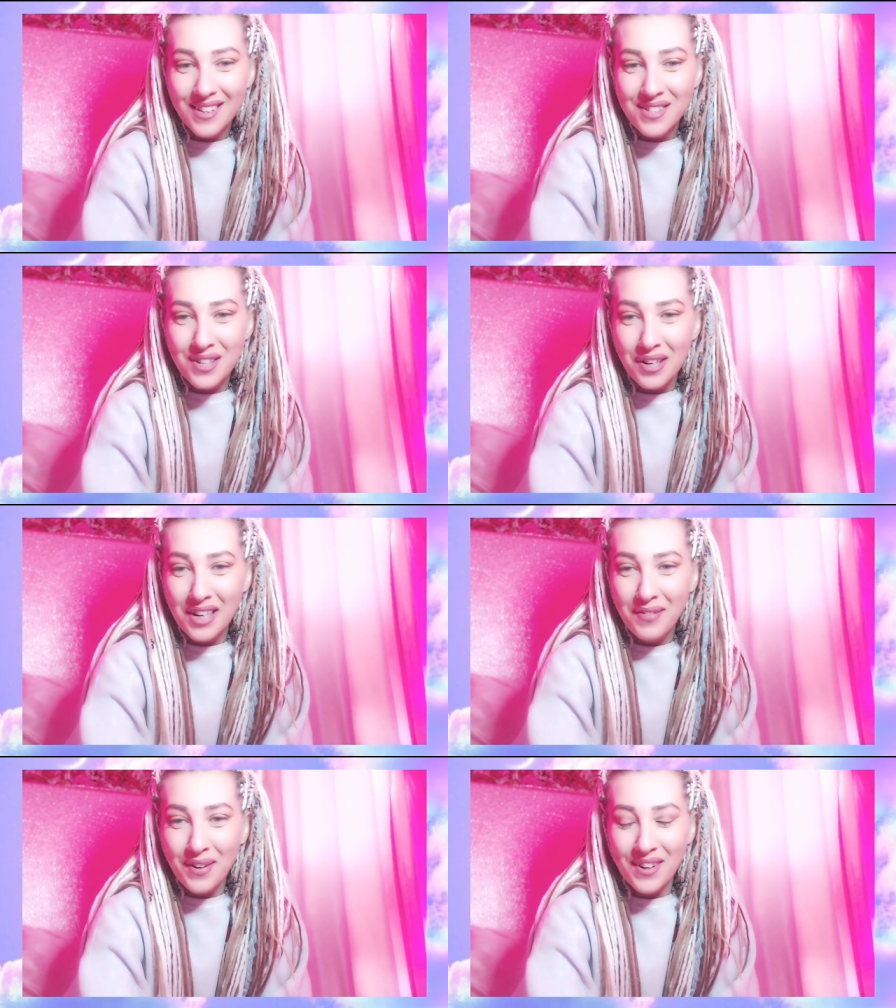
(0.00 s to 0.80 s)
sorry
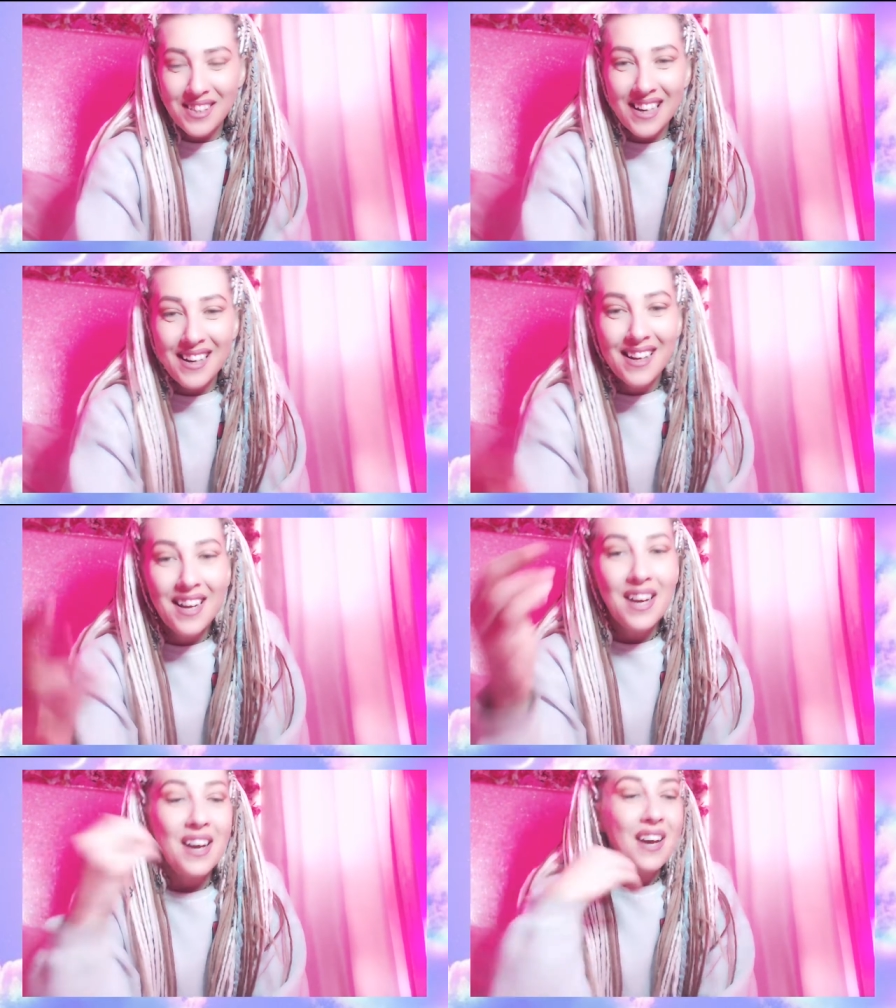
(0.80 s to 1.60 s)
if you heard
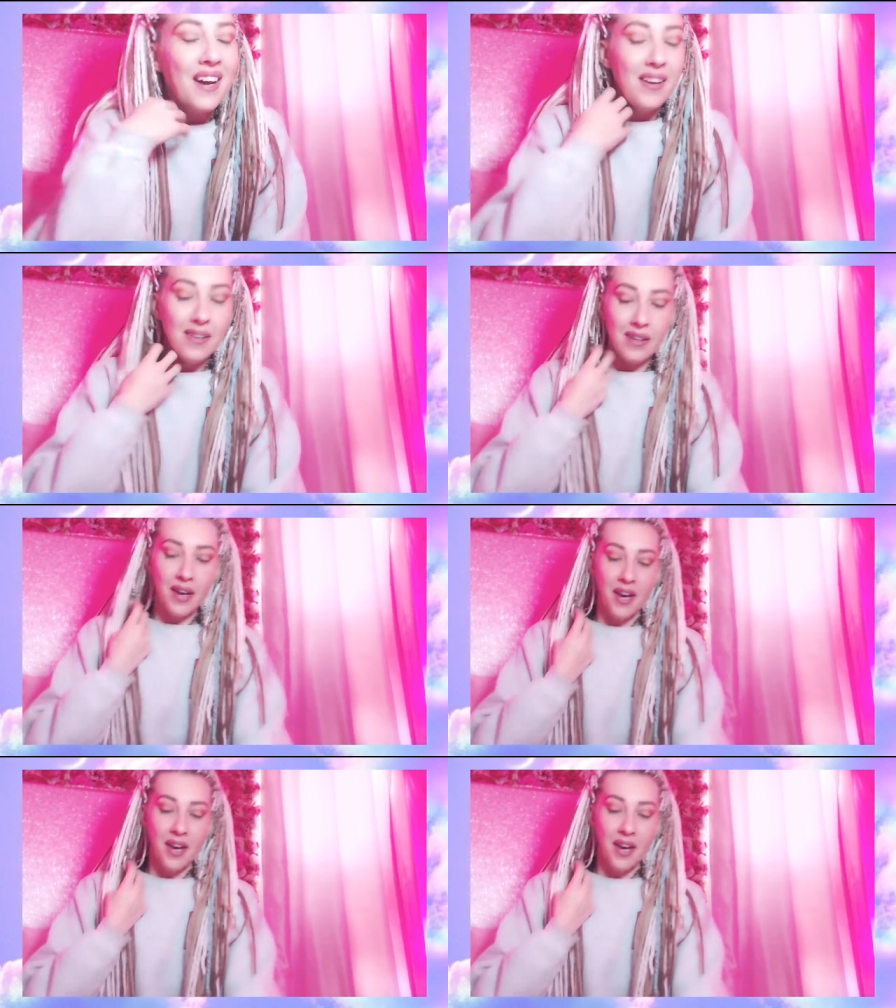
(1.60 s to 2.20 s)
that.